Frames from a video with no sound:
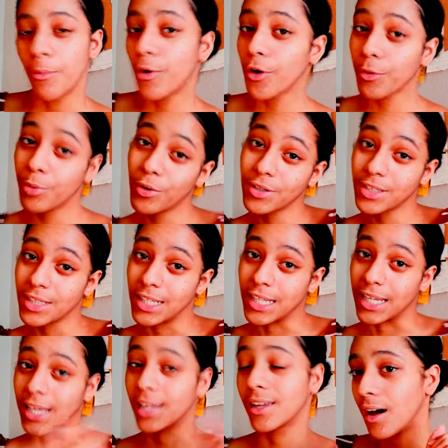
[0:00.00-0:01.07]
More
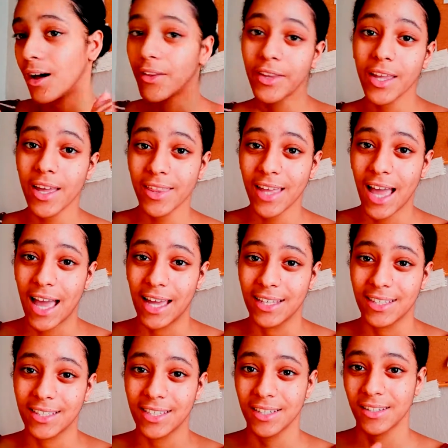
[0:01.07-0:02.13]
importantly, on the other
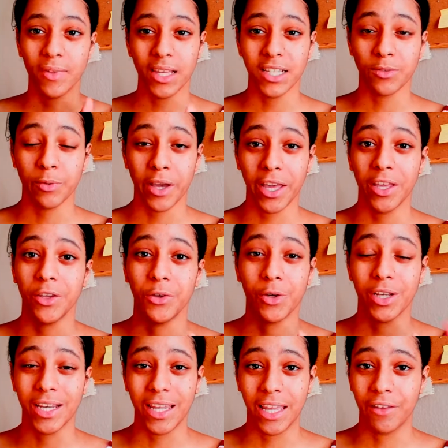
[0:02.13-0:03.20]
hand, this way you
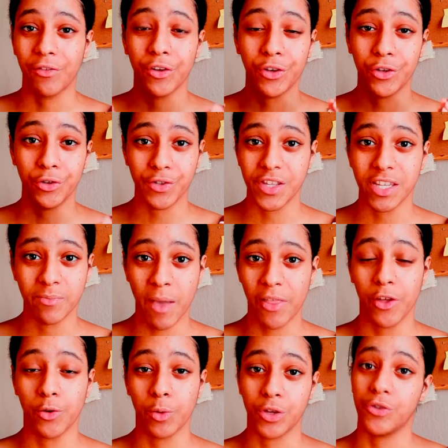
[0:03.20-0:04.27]
can even use this
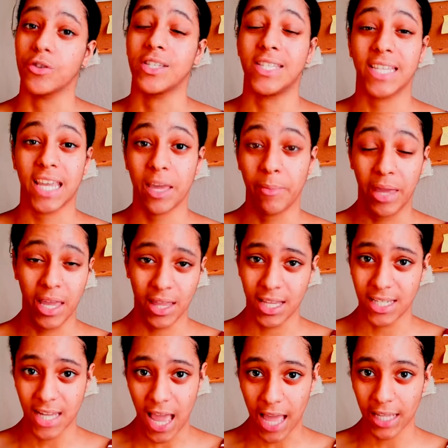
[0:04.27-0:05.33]
method when you're skimming the
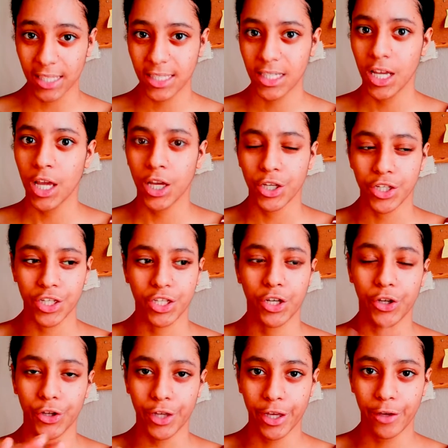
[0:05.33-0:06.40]
text, just
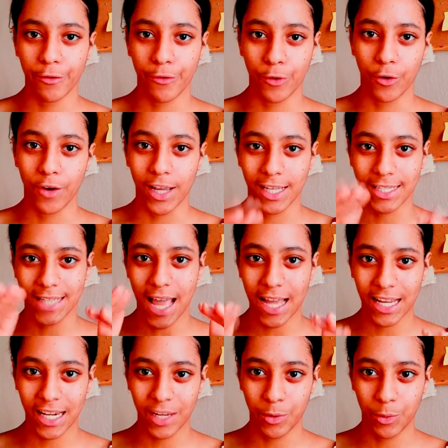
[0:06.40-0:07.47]
looking for
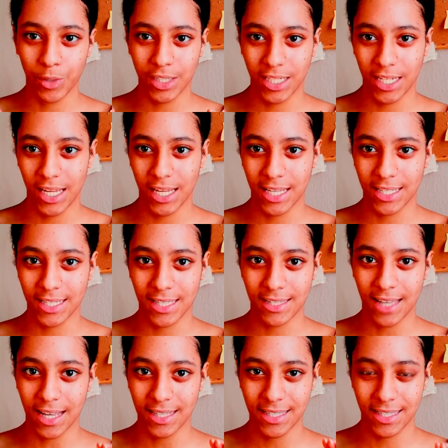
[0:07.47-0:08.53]
exactly what it is
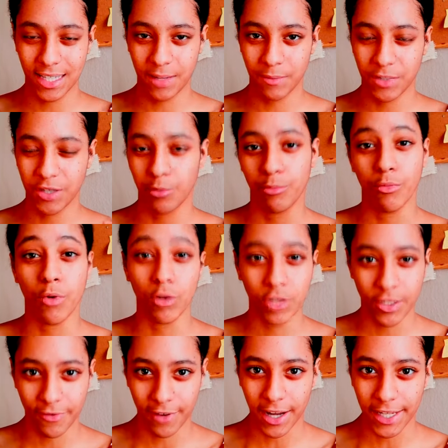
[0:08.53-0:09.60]
that seems the
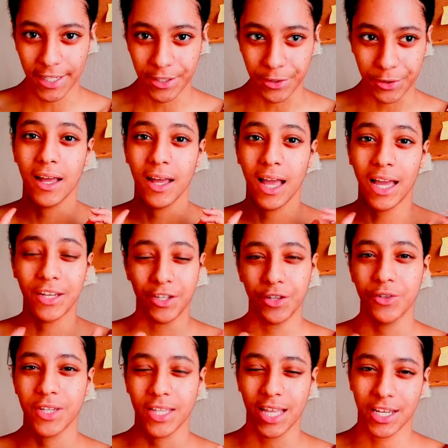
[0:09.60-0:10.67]
most vital and
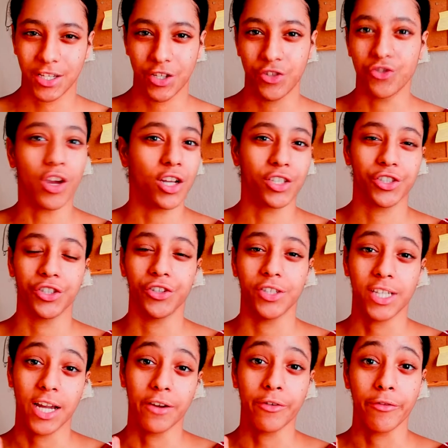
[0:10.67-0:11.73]
using that to structure your
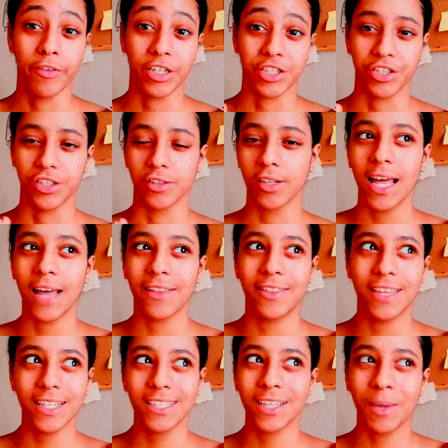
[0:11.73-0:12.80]
entire revision.
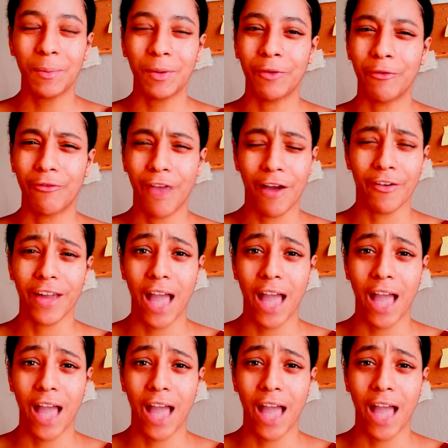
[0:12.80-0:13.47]
This can be very